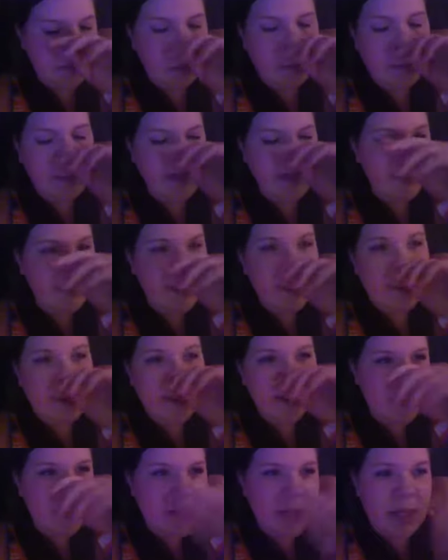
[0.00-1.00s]
but he
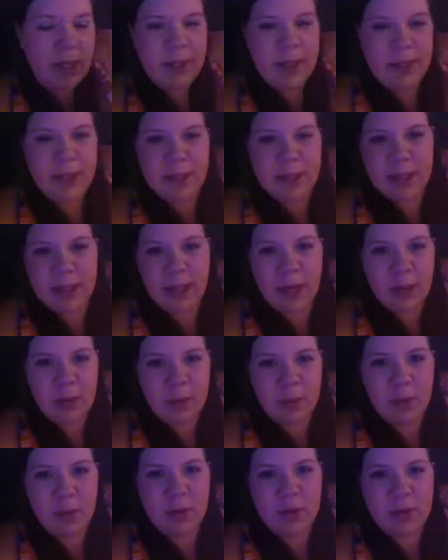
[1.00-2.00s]
does not think that
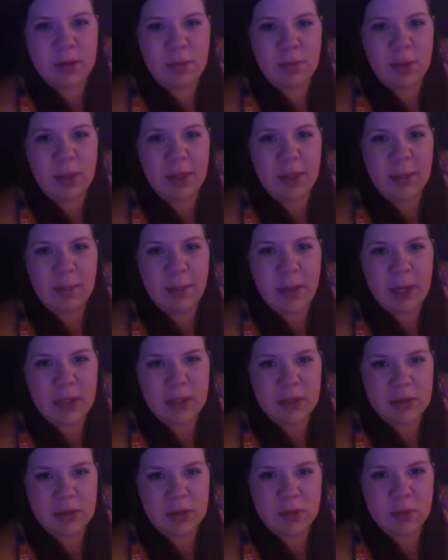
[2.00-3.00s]
I'm going to make it
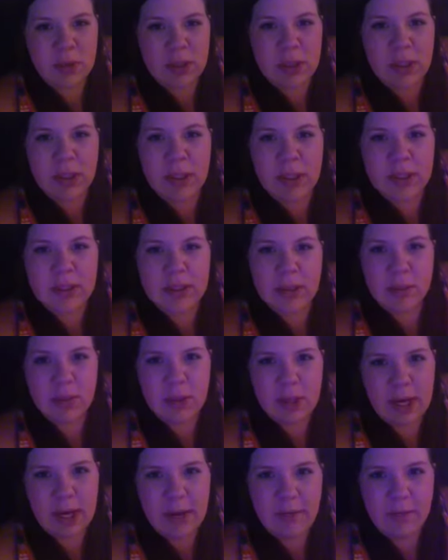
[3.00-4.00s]
past this week. He thinks I'm
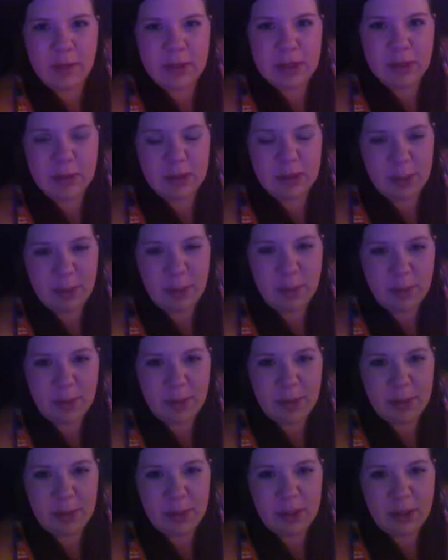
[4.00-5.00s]
going to have a September
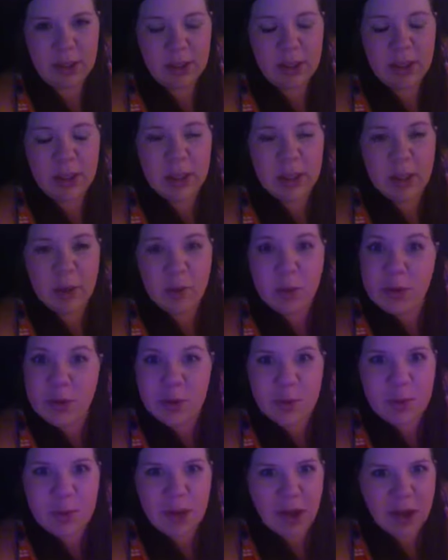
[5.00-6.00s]
baby which
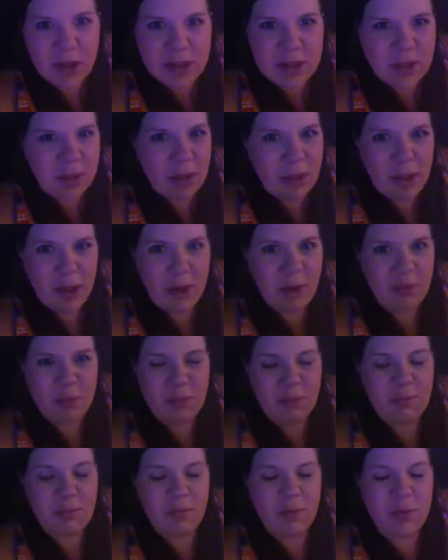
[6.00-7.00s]
would be awesome. I
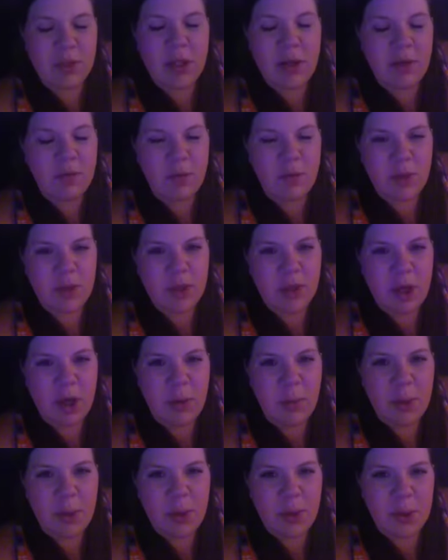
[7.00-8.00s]
would love for her to
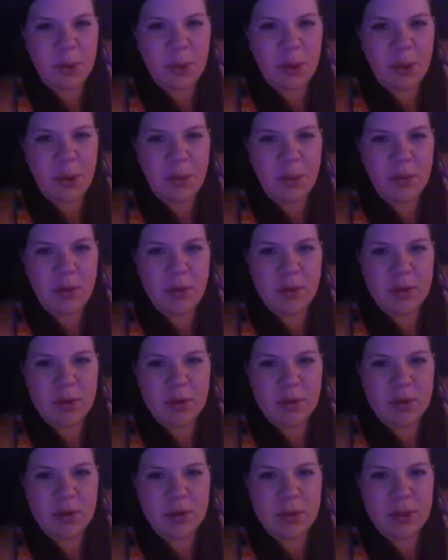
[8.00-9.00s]
come on her own
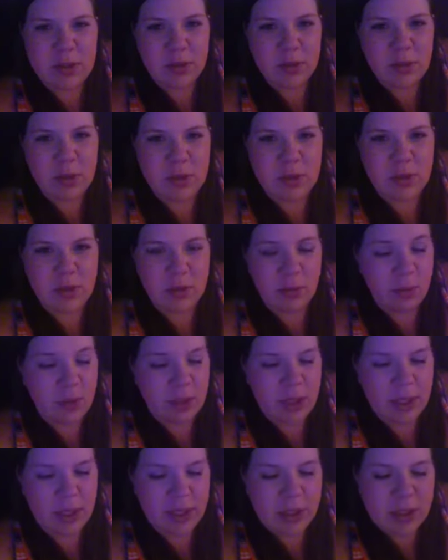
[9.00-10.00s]
this week or
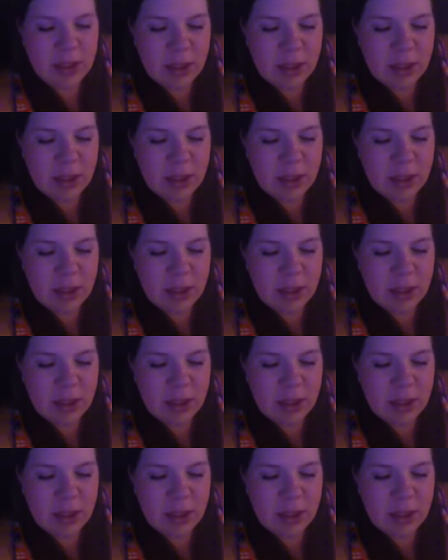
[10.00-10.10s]
weekend.